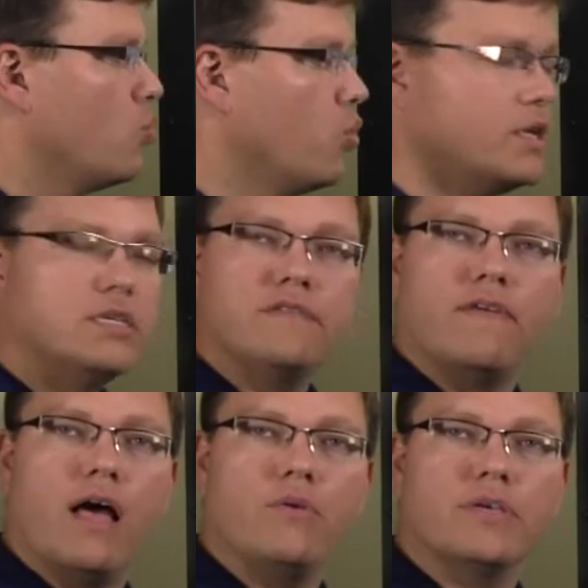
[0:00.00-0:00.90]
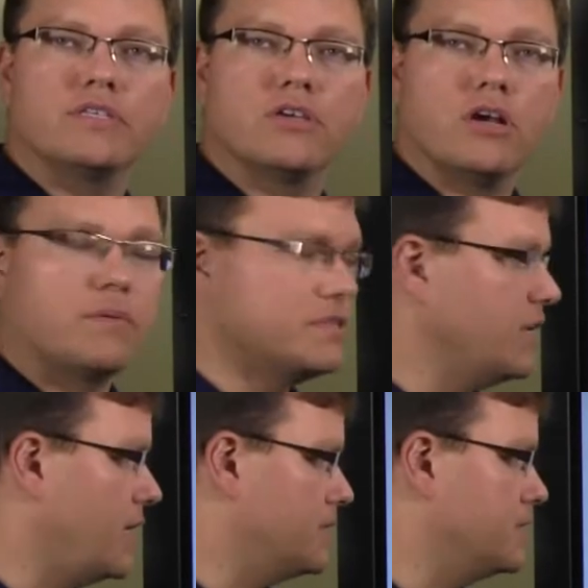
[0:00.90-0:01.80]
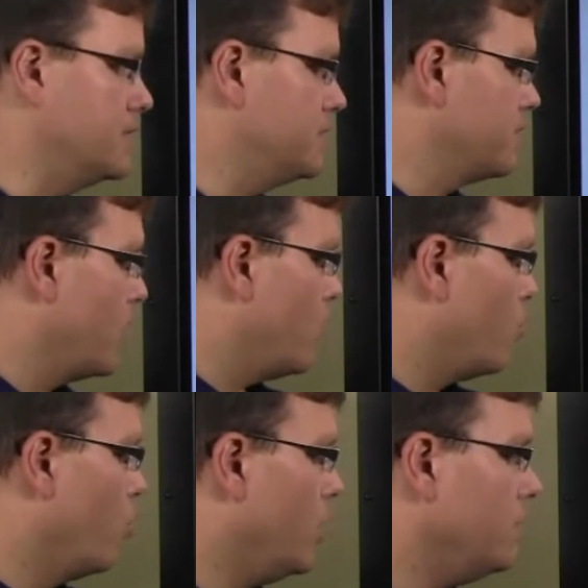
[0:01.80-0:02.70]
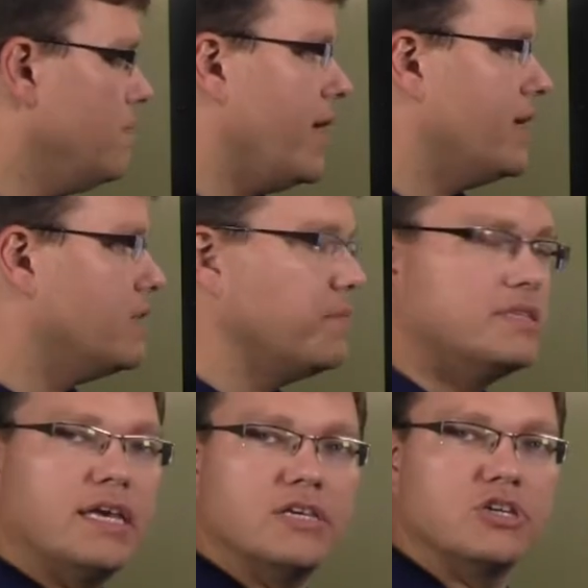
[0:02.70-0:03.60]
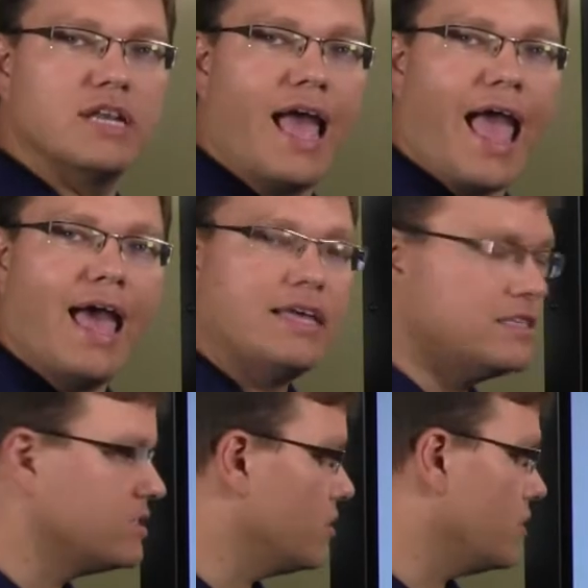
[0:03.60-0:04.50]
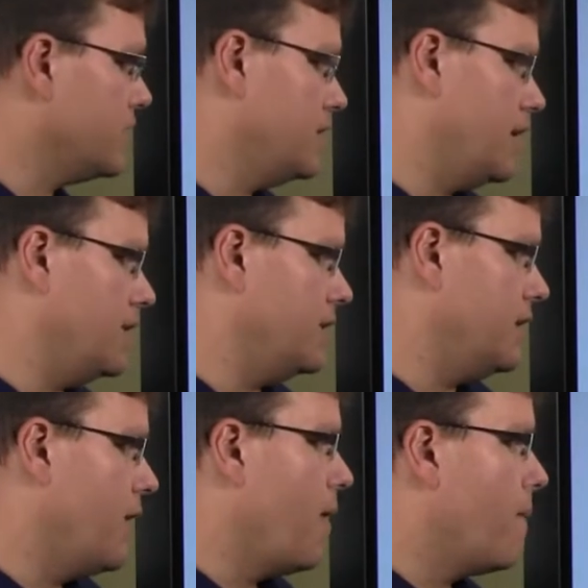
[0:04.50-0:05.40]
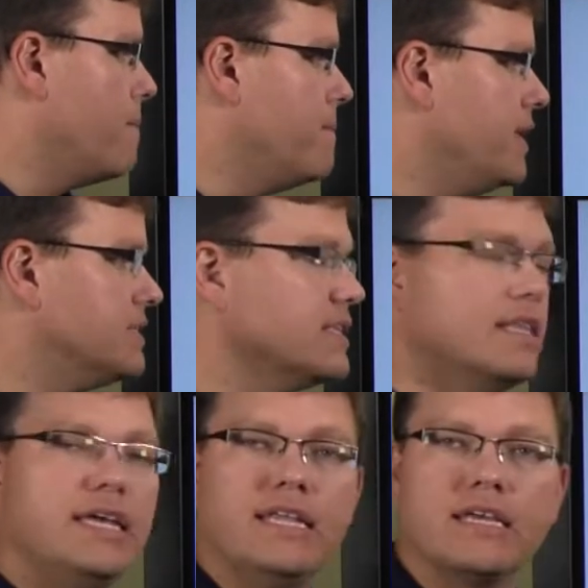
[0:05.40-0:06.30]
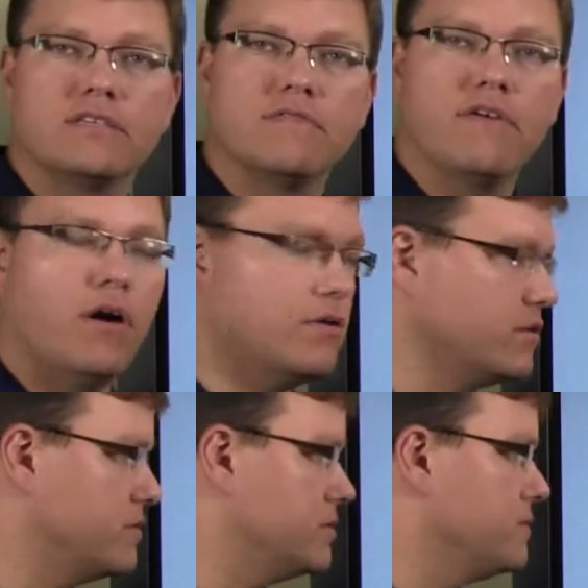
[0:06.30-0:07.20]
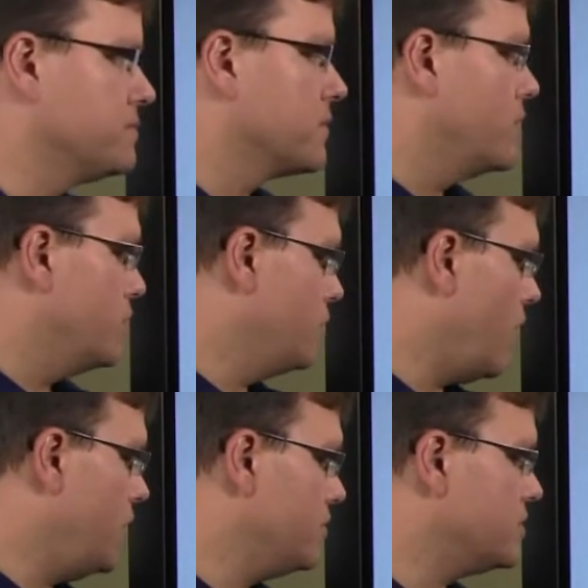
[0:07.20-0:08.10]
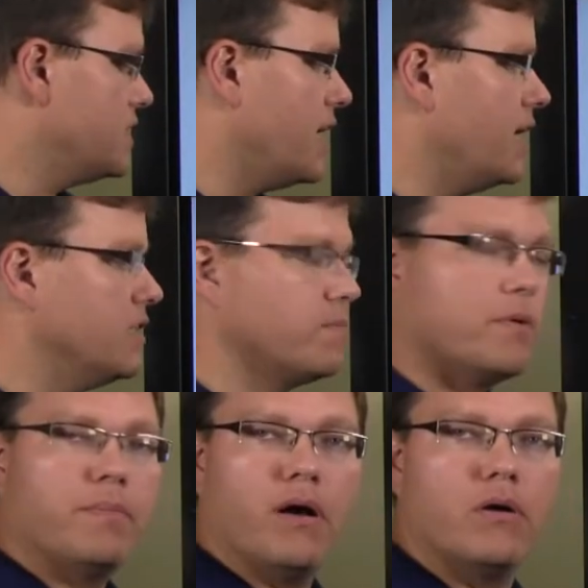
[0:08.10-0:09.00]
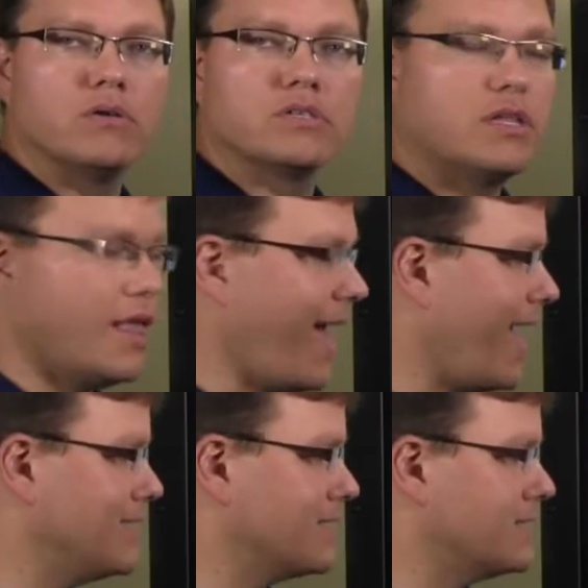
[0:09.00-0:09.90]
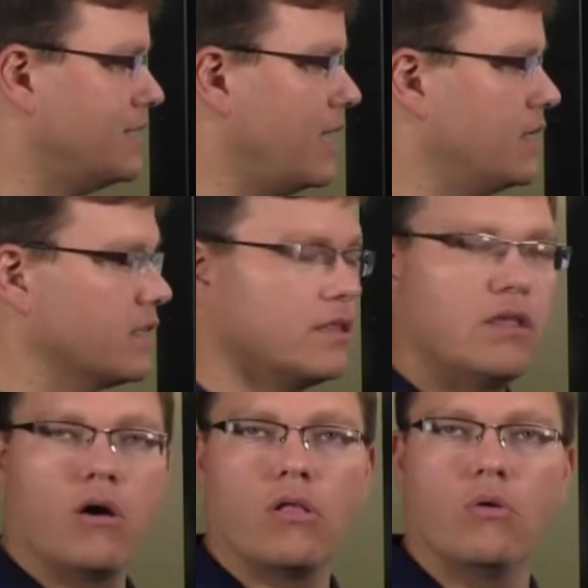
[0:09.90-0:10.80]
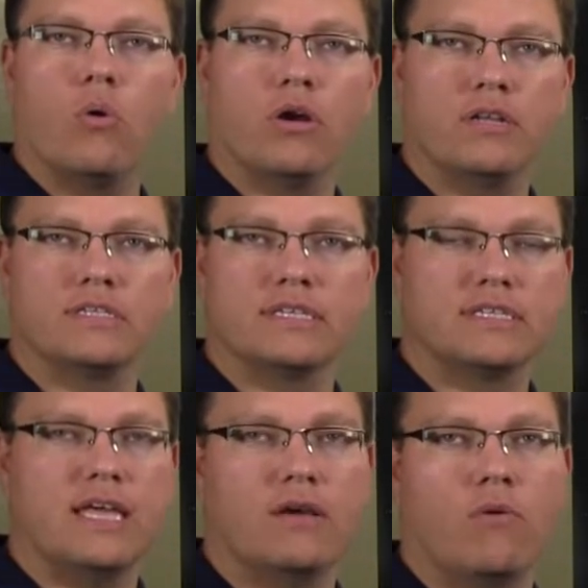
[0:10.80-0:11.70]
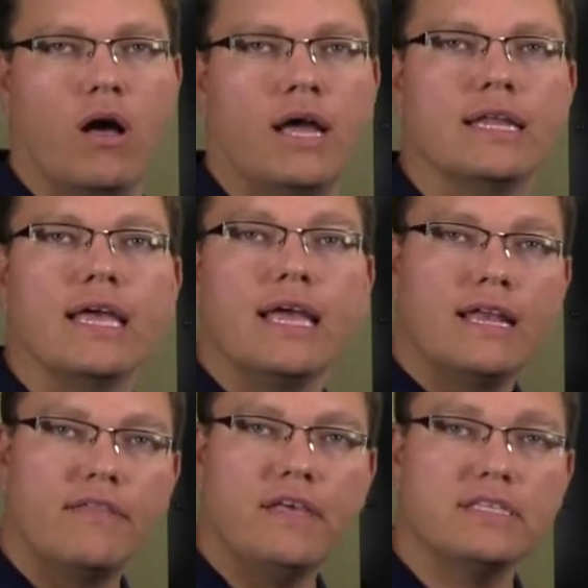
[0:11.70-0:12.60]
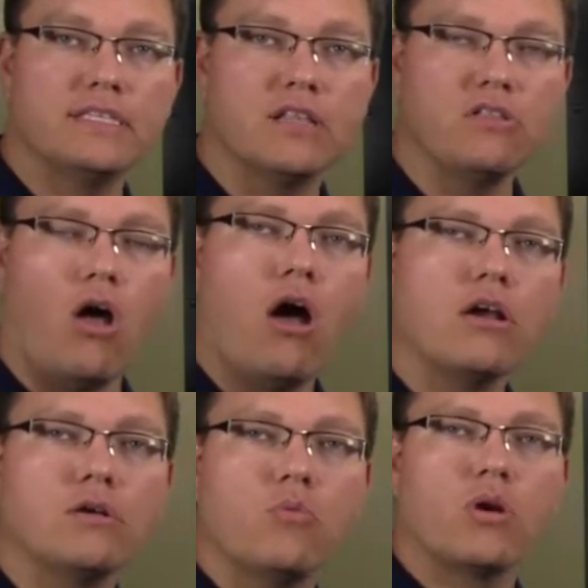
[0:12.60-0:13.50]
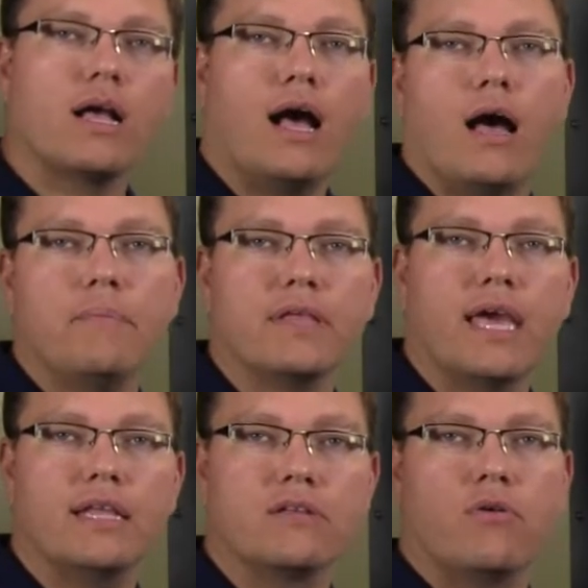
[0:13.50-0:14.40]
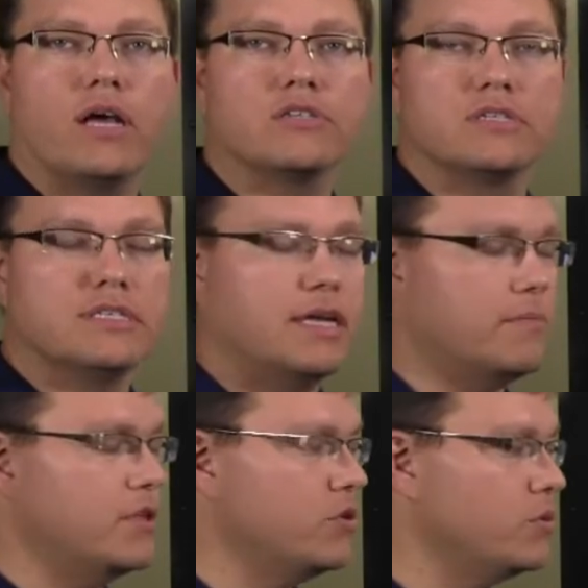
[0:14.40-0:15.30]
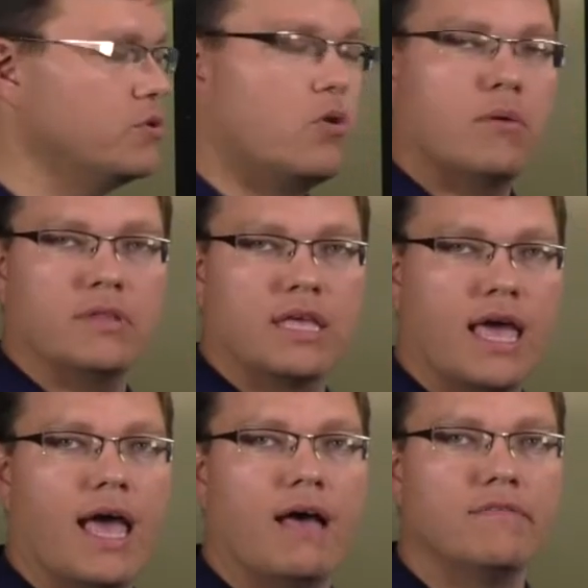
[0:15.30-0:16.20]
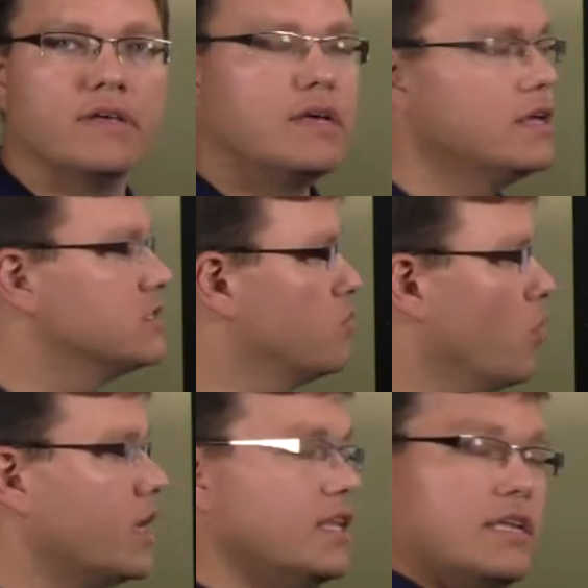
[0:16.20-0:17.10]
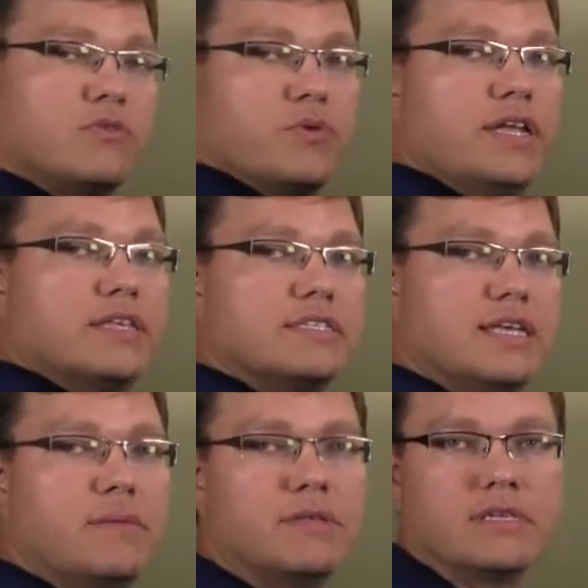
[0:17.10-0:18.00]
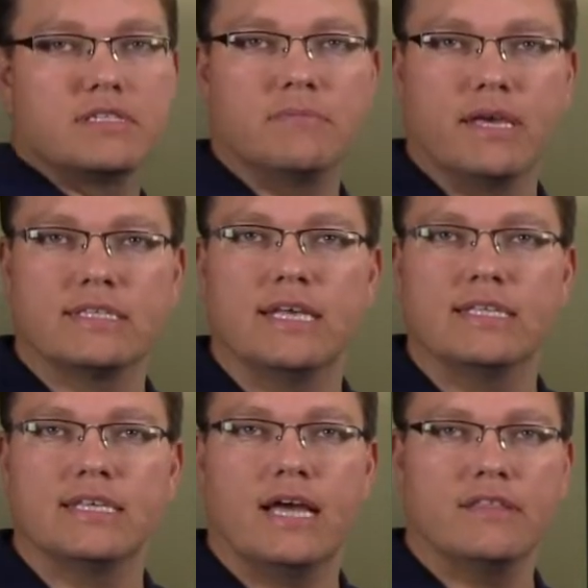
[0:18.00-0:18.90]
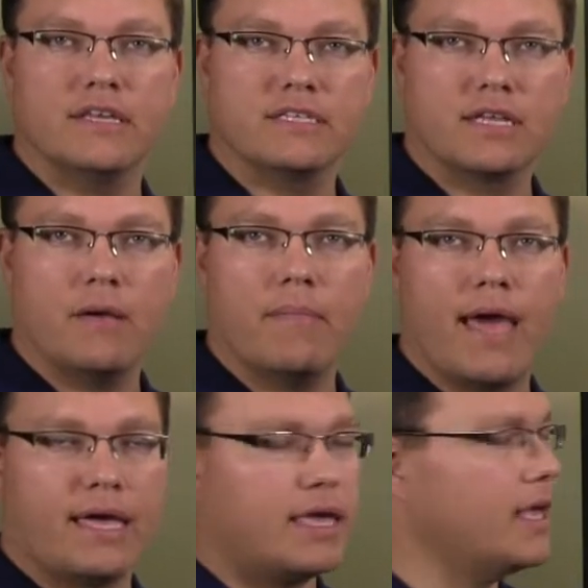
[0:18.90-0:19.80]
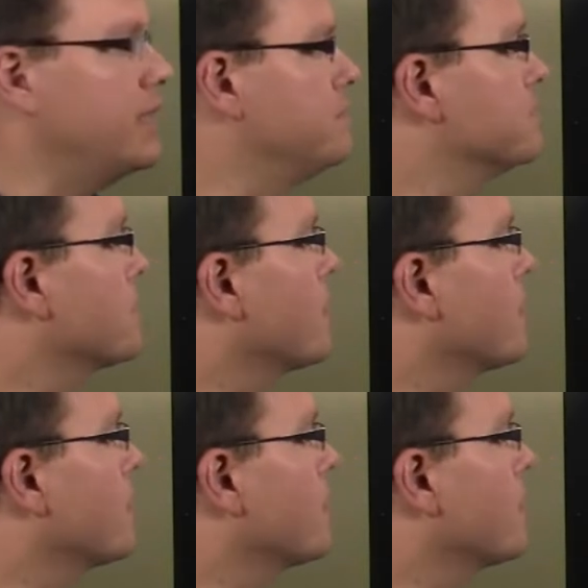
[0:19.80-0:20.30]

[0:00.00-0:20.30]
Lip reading: Which of the following circumstances would make the petition as circulated misleading to voters who understand the proposal as extending the local ordinances statewide? Now, this is a longer, more complicated question stem than you would normally have. So we're going to need to read the stimulus to make sense out of this and come back again.